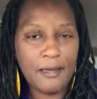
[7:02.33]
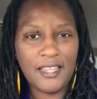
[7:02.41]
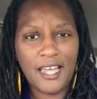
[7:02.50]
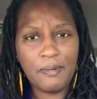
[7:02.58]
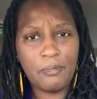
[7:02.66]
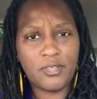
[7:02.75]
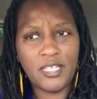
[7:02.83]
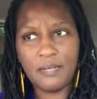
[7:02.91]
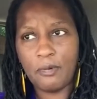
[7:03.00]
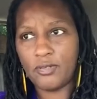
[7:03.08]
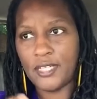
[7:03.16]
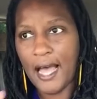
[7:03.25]
A lot of people think
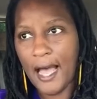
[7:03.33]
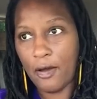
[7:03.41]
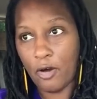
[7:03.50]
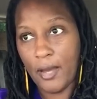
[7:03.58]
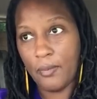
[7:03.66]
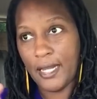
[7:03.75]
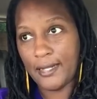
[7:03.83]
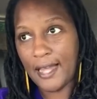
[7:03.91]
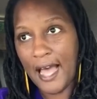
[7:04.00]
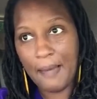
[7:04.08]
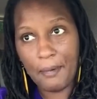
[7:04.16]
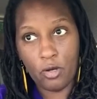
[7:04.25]
about dying. Okay, when I
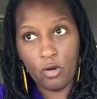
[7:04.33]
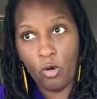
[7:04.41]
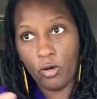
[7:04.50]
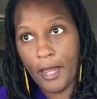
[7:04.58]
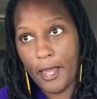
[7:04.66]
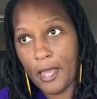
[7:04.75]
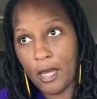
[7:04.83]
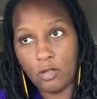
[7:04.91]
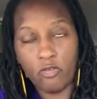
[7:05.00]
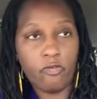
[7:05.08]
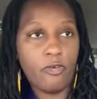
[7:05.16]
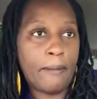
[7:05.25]
die, I'm gonna go to hell,
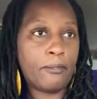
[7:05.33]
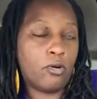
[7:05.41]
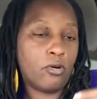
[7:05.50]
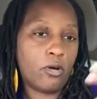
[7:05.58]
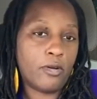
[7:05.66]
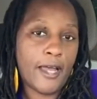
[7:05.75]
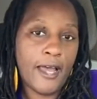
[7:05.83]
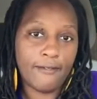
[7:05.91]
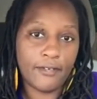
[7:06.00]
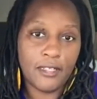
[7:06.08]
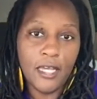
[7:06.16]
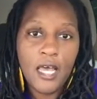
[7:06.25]
or if I'm gonna go to
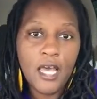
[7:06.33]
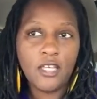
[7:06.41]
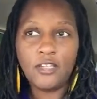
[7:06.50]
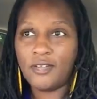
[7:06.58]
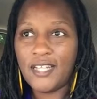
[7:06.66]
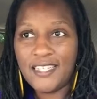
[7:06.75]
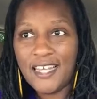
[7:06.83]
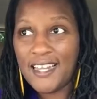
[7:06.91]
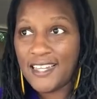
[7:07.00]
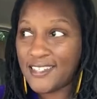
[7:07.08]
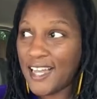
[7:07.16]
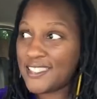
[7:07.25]
heaven.
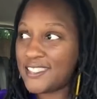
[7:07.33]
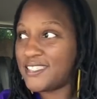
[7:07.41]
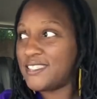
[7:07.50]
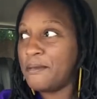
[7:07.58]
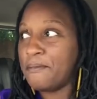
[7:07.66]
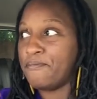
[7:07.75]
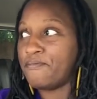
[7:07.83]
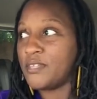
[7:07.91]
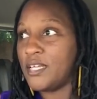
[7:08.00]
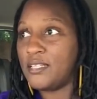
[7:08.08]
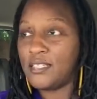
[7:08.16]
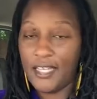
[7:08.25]
That's
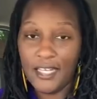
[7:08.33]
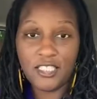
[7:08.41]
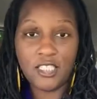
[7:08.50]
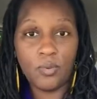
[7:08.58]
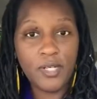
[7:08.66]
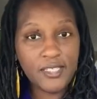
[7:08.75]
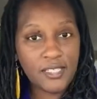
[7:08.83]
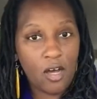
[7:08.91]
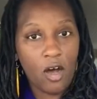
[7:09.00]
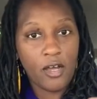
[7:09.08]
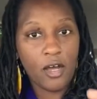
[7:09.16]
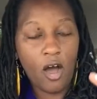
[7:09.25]
the issue. Is
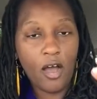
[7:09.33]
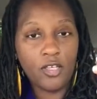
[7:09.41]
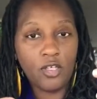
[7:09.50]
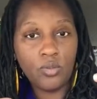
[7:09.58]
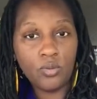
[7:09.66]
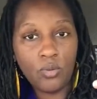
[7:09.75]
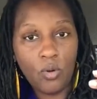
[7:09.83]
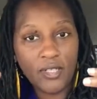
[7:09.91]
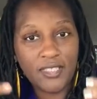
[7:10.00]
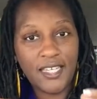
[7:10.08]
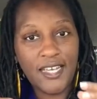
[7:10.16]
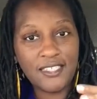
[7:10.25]
are you going
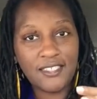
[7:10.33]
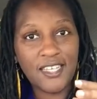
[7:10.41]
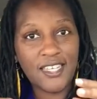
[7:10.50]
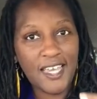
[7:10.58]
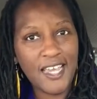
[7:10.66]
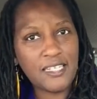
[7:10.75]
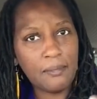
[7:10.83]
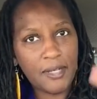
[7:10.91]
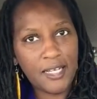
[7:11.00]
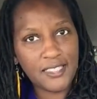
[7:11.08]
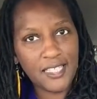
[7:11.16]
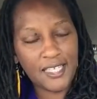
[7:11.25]
to enter the kingdom?
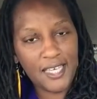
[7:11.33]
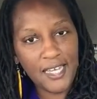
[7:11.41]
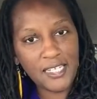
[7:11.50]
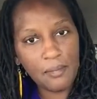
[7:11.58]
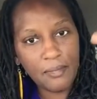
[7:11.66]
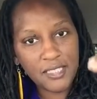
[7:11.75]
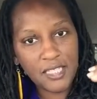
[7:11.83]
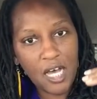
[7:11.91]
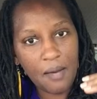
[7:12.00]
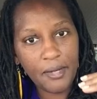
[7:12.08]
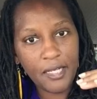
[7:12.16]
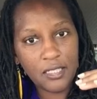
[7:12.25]
Because the kingdom is
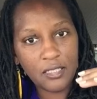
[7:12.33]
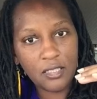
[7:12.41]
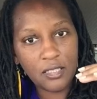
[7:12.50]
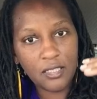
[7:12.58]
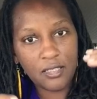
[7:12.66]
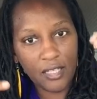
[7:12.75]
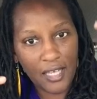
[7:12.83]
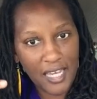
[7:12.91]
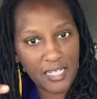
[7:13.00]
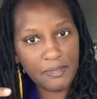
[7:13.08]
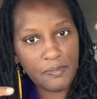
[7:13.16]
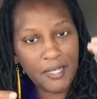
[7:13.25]
coming. The
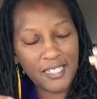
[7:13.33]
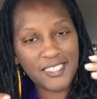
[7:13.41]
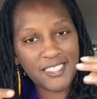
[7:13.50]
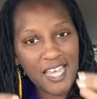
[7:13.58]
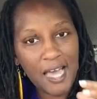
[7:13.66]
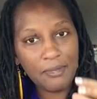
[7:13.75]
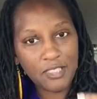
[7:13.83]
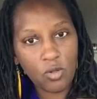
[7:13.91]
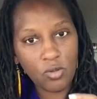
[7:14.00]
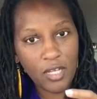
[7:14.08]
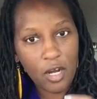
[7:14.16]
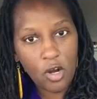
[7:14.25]
kingdom is being established
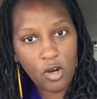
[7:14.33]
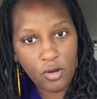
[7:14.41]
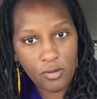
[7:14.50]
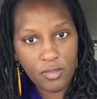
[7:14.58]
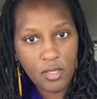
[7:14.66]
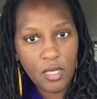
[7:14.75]
on the earth.